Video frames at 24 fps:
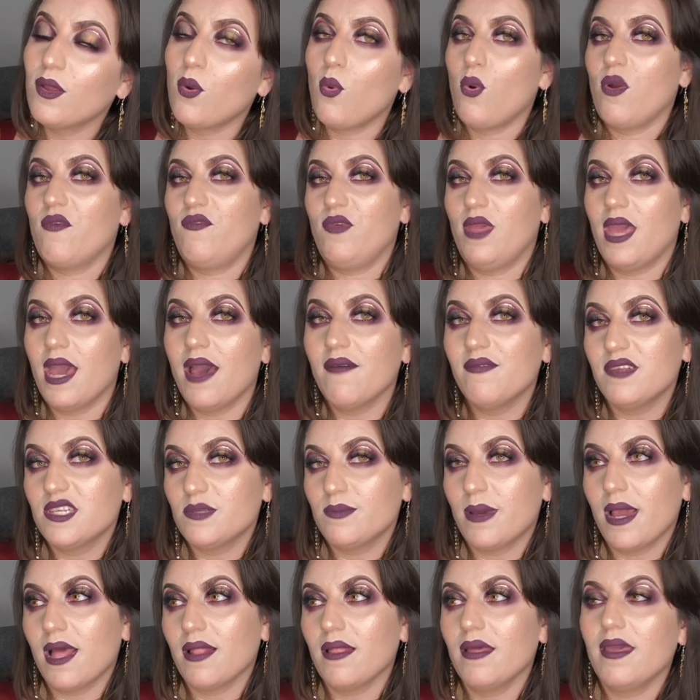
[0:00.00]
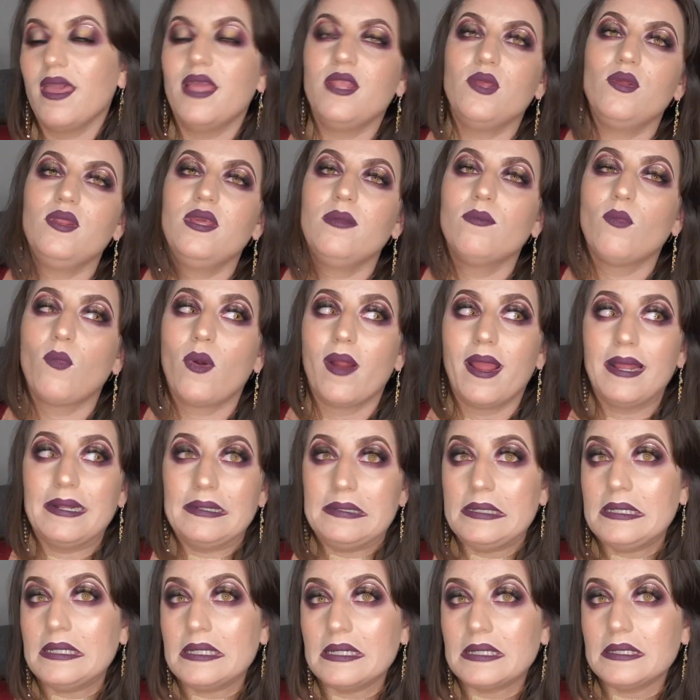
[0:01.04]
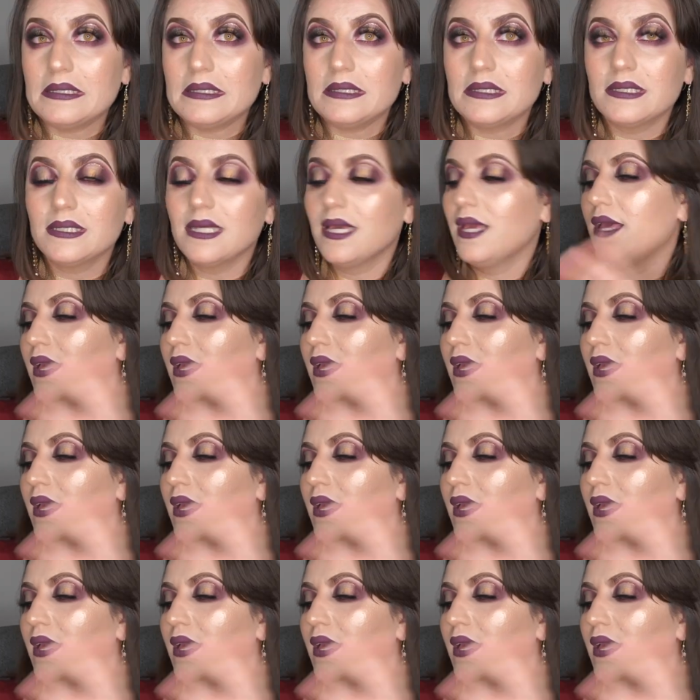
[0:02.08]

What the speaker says: or if you have this palette and you need more ideas,